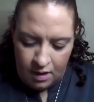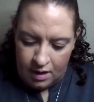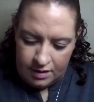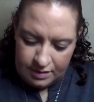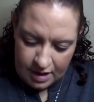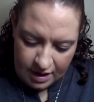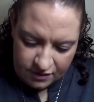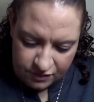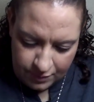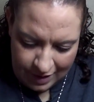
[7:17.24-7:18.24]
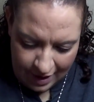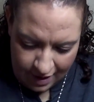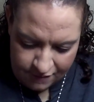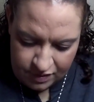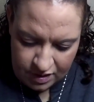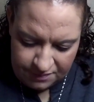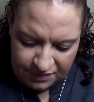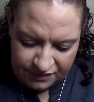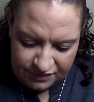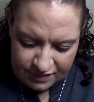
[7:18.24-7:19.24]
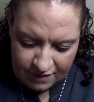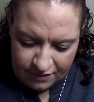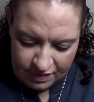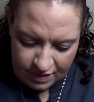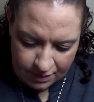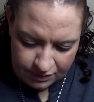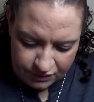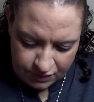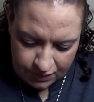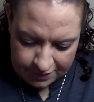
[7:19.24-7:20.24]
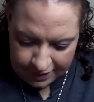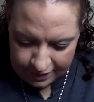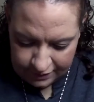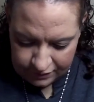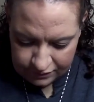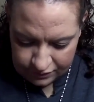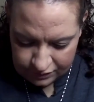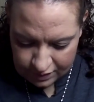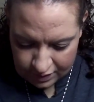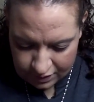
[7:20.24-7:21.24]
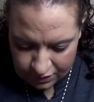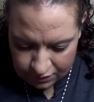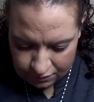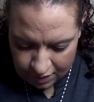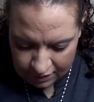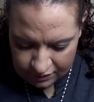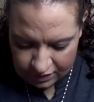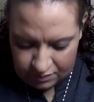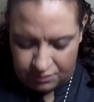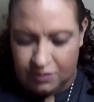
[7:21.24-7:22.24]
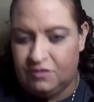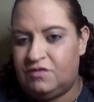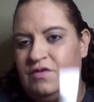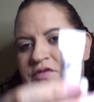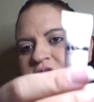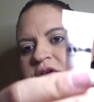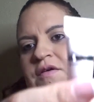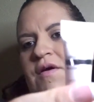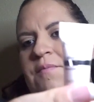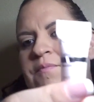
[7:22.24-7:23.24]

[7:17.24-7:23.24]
Next, we have a number 7 Laboratories, the Correcting Booster Serum.